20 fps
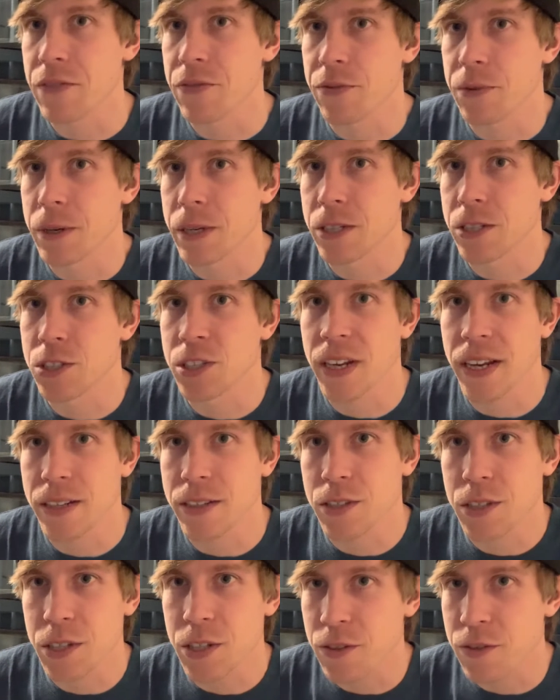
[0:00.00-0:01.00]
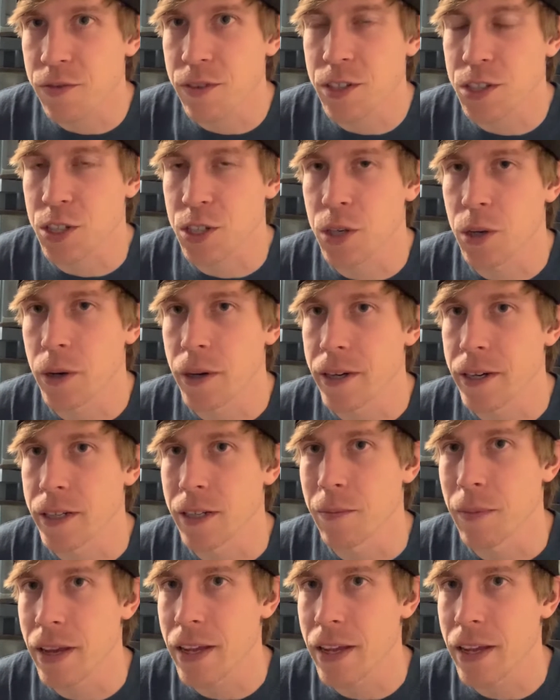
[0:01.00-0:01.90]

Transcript: fridge next to your fish aquarium,